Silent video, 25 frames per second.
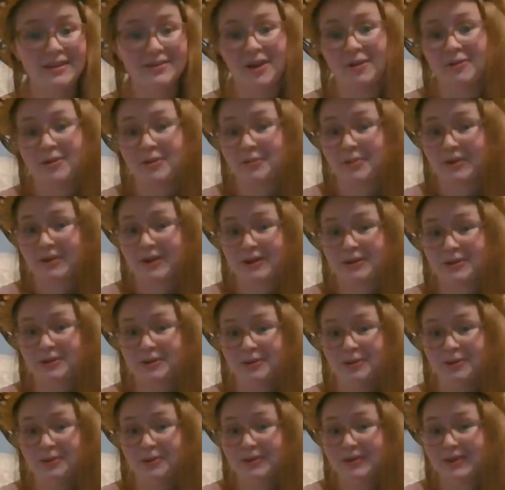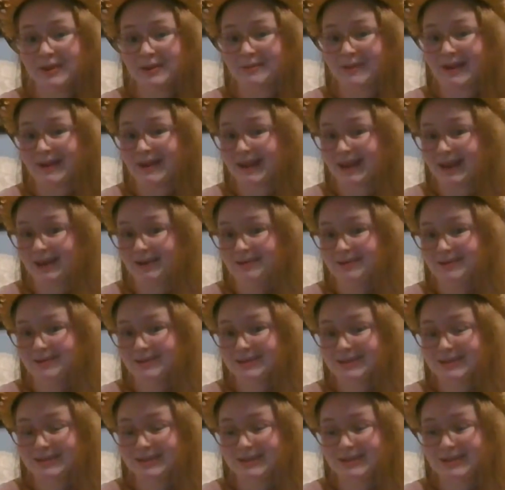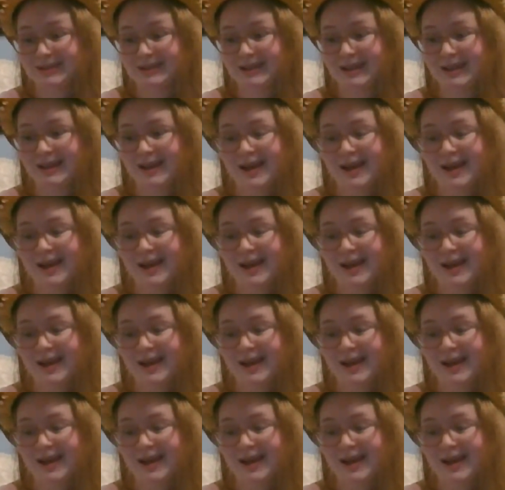thought were pretty cool within my house.